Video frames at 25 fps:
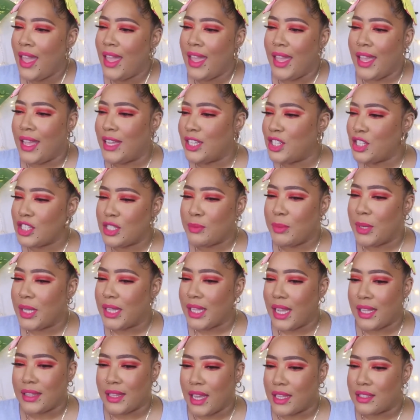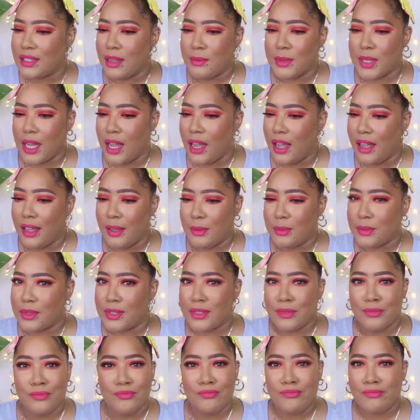It just be like that sometimes.
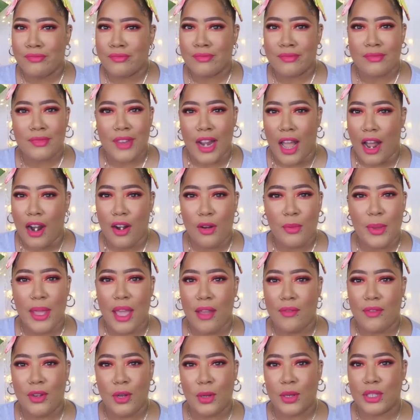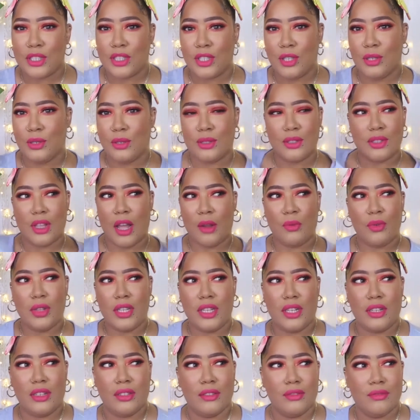I will be having no excuse. I
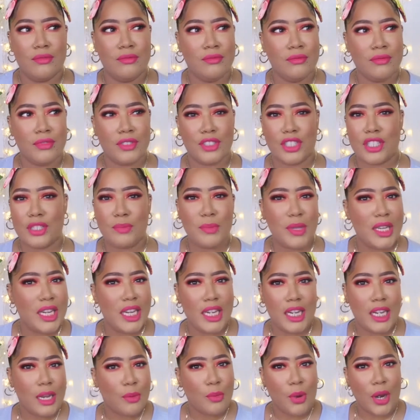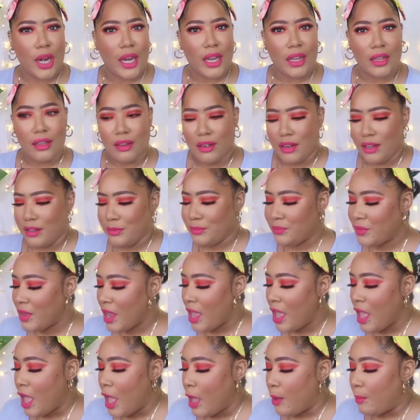really don't just be needing a break, you know?
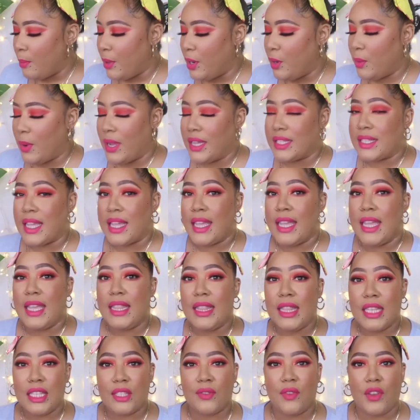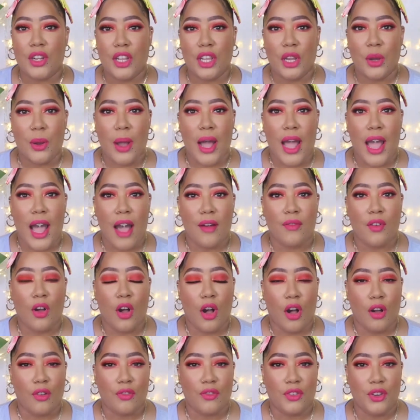But anyways, in this video, I have a
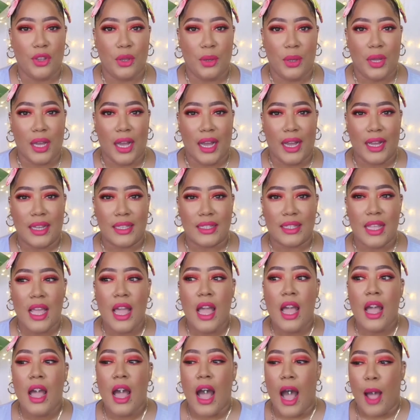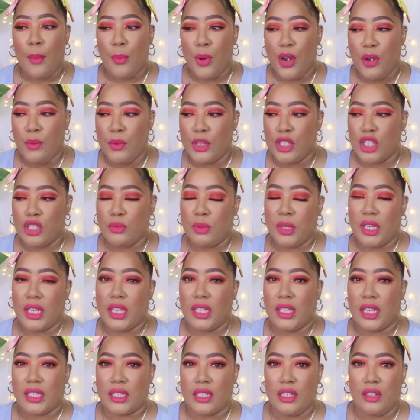haul for you guys. I pretty much just been
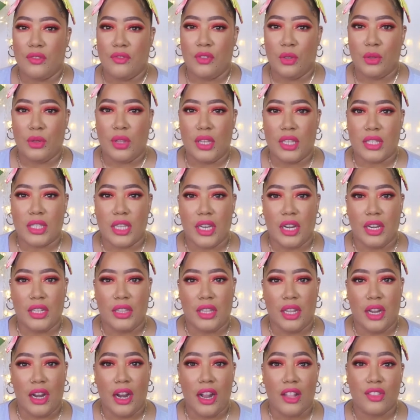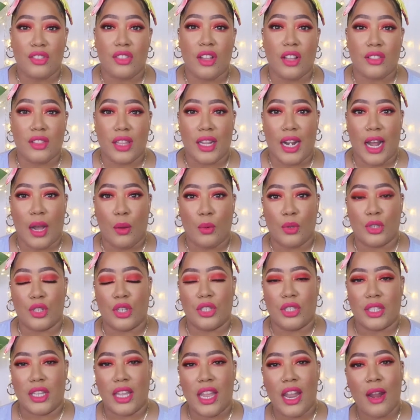collecting a few things here and there and thought that I would
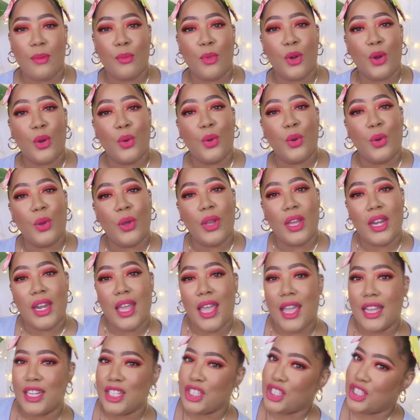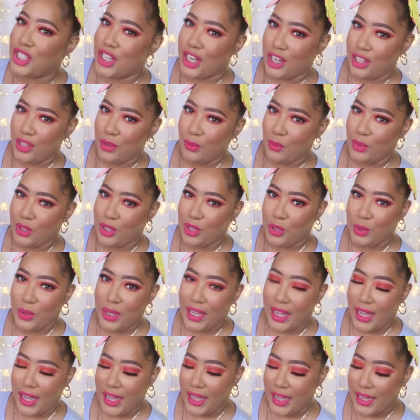turn the camera on and share them with you
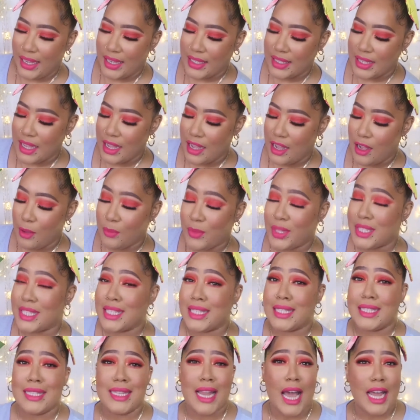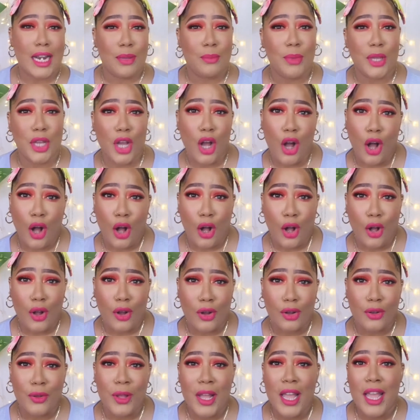guys. Um, this is not a big
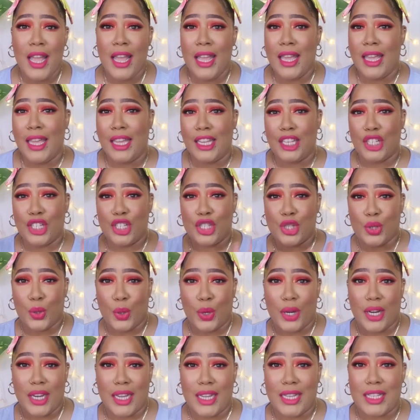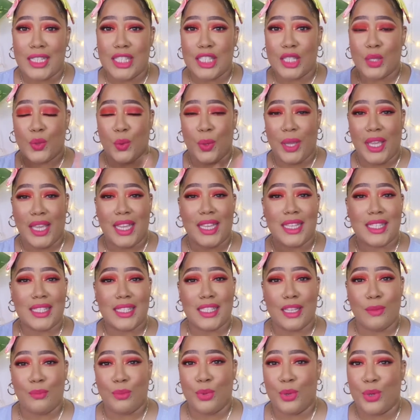haul. It's short, it's sweet, it's
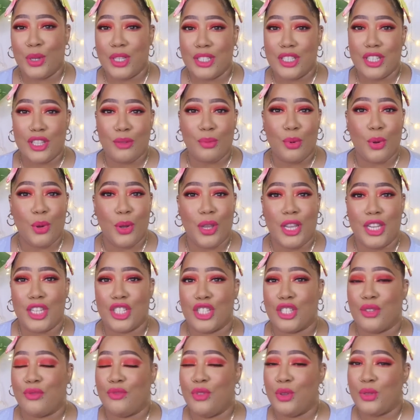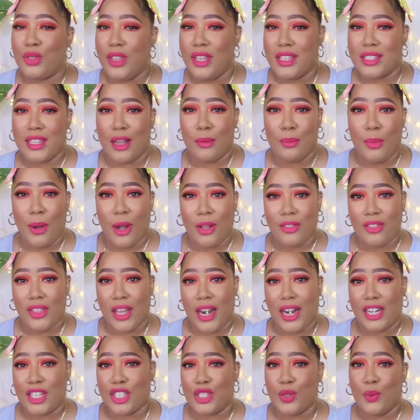simple, it's to the point. It's just a few things I bought
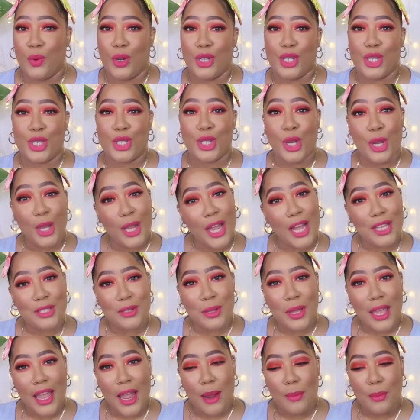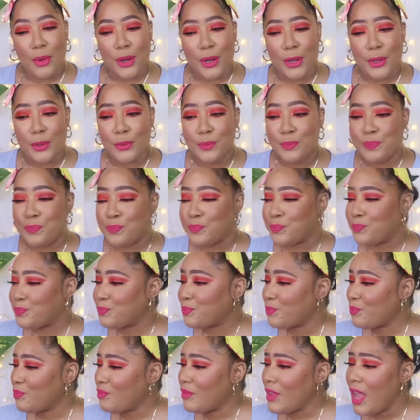that I just wanted to show you guys on camera
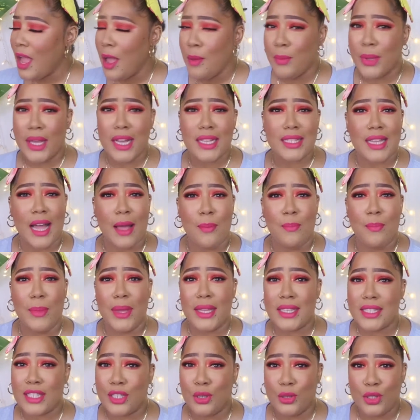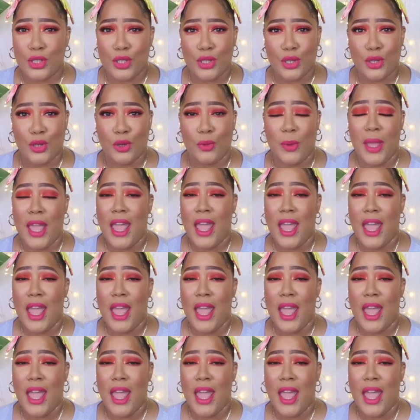because I miss YouTube.